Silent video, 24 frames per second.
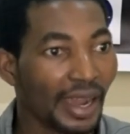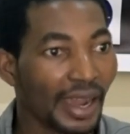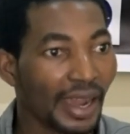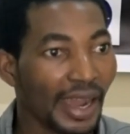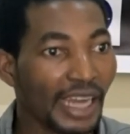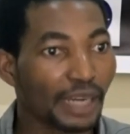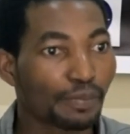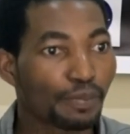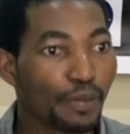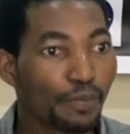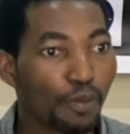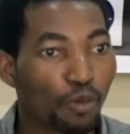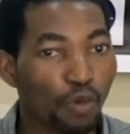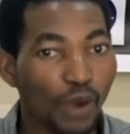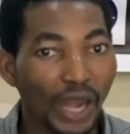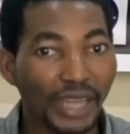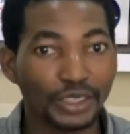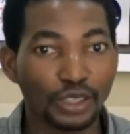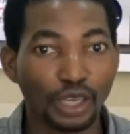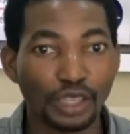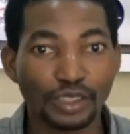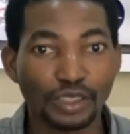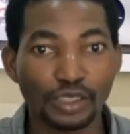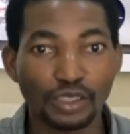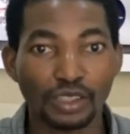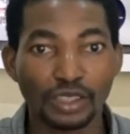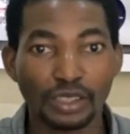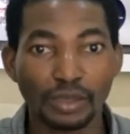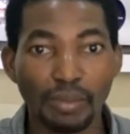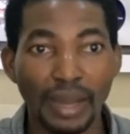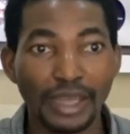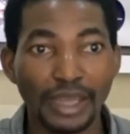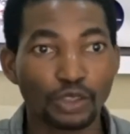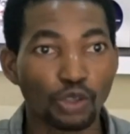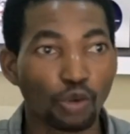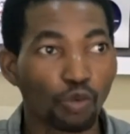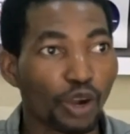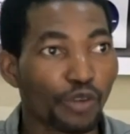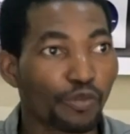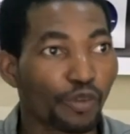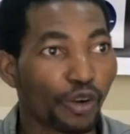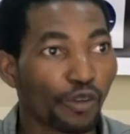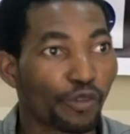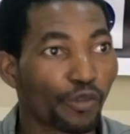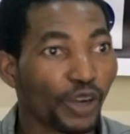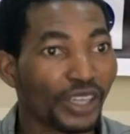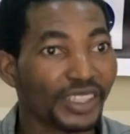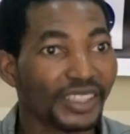and people who are just meant to work
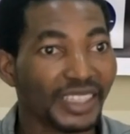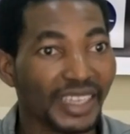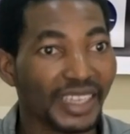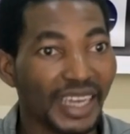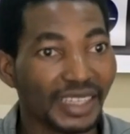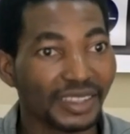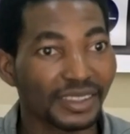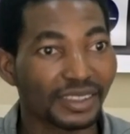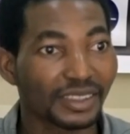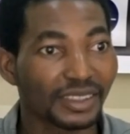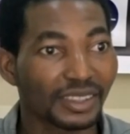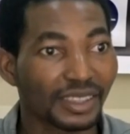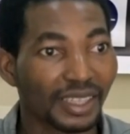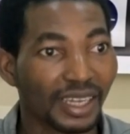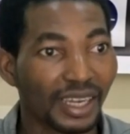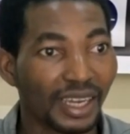for 4 years,